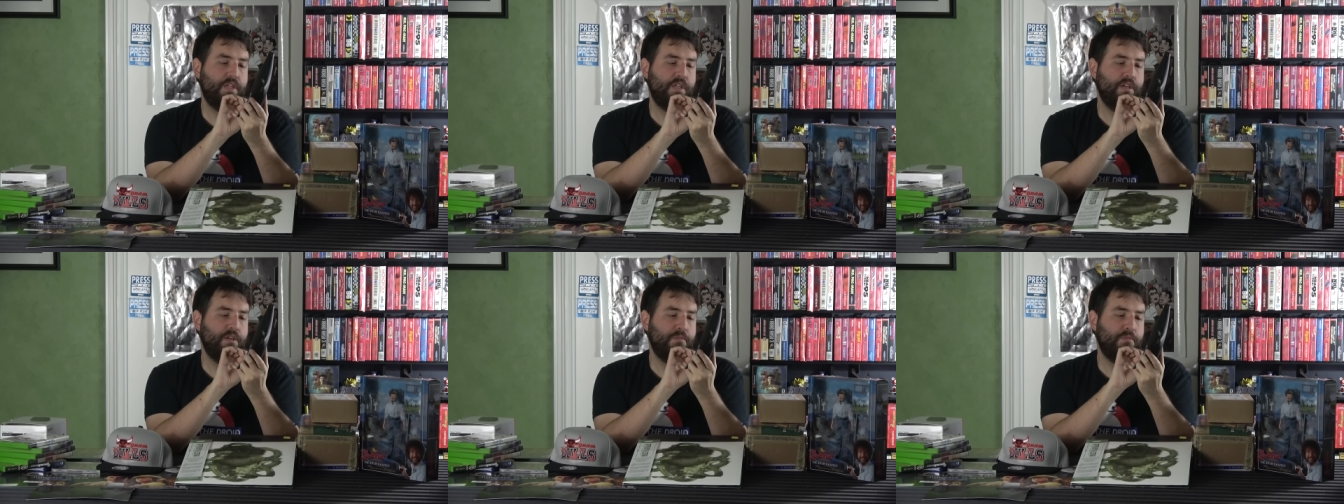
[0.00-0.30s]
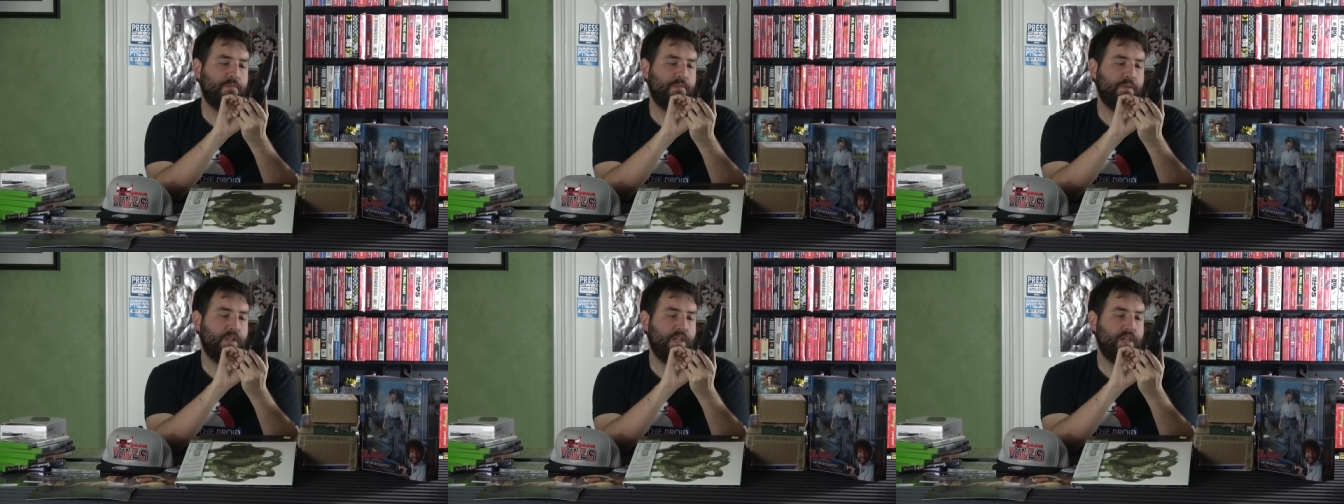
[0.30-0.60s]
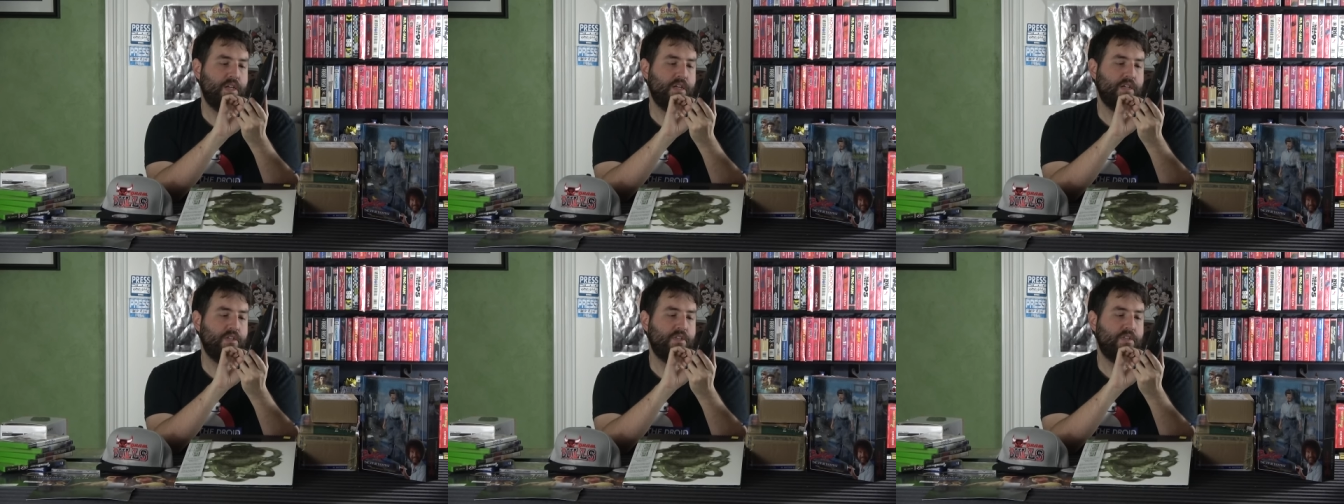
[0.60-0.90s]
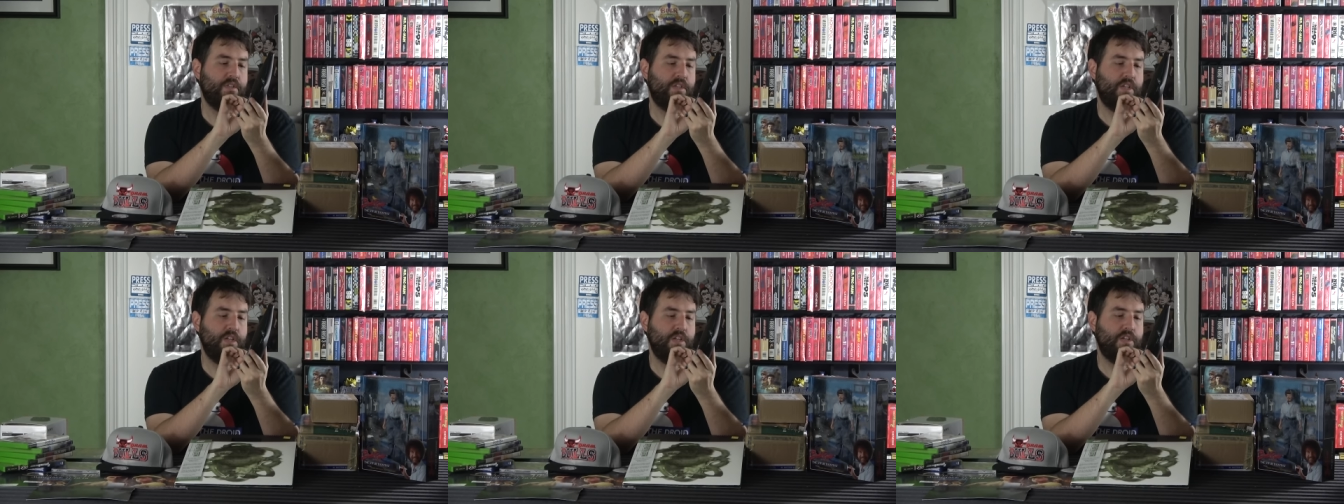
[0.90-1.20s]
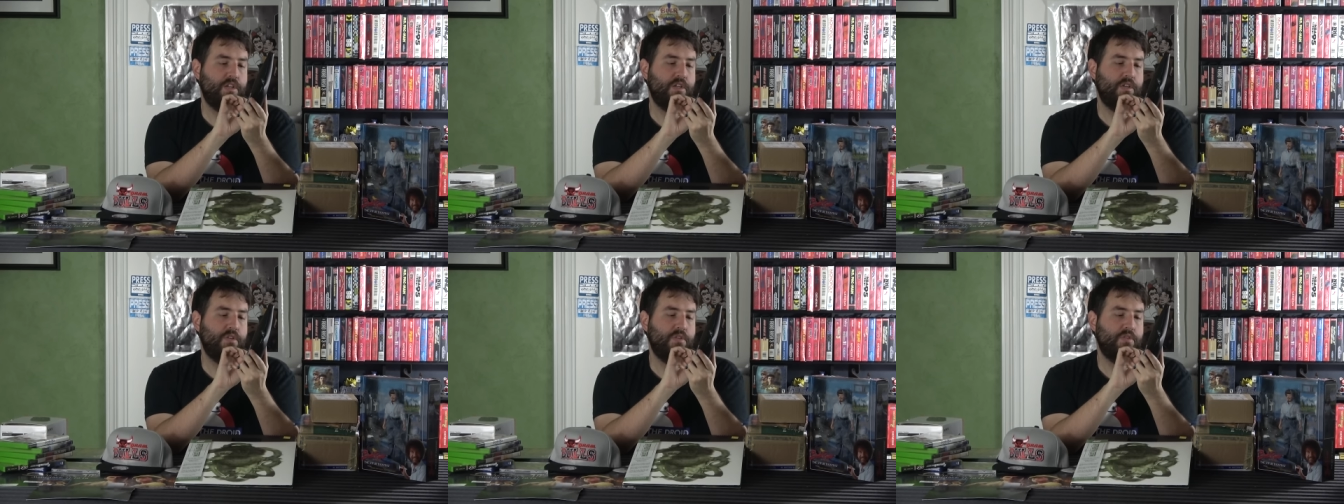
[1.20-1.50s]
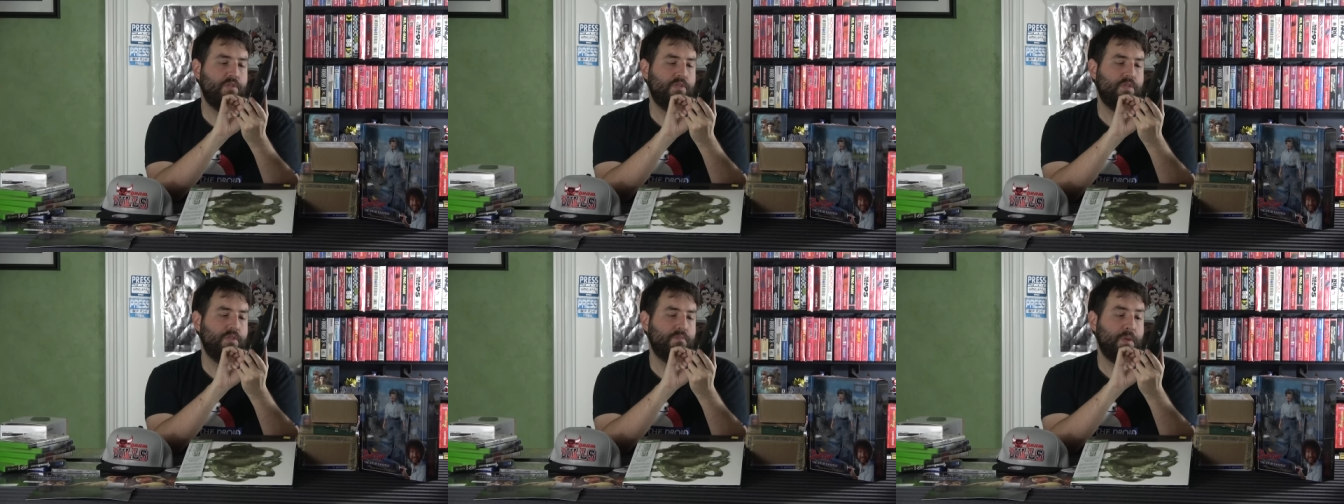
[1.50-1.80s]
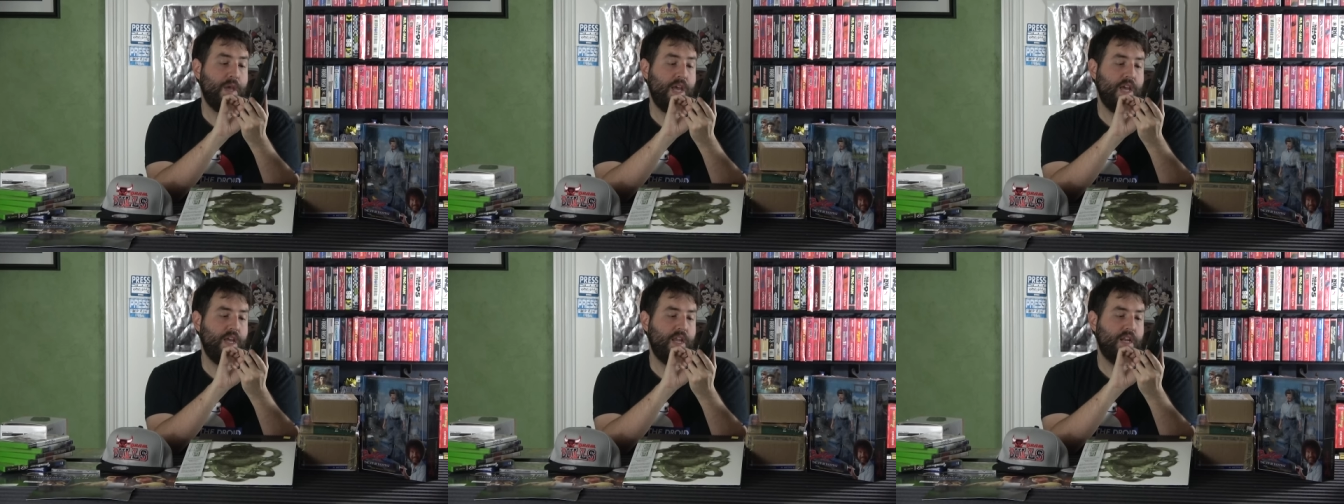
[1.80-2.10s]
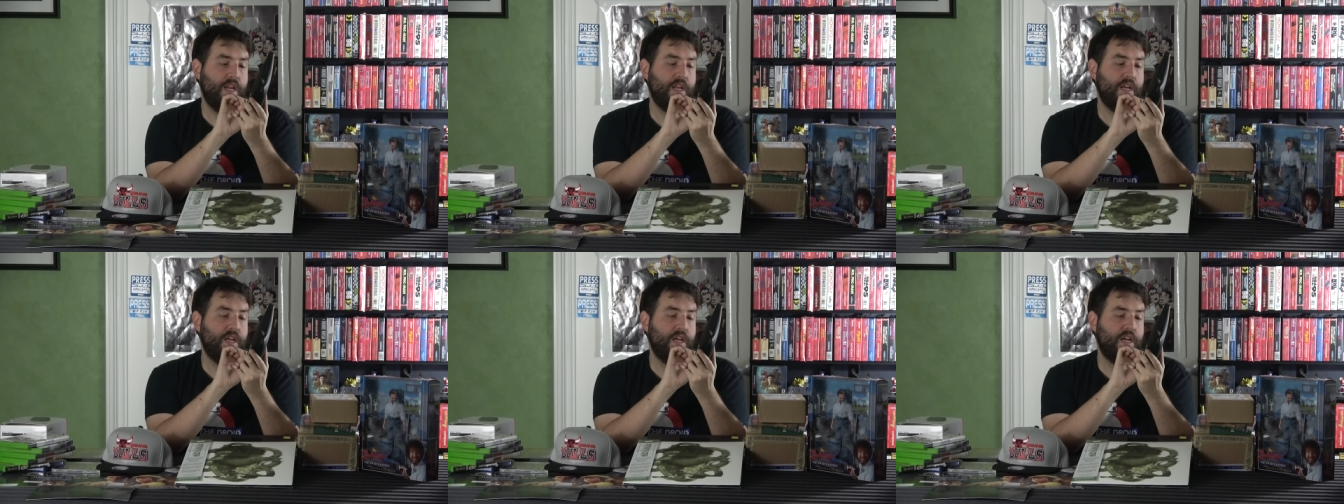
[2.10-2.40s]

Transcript: earplugs, tissues, pen,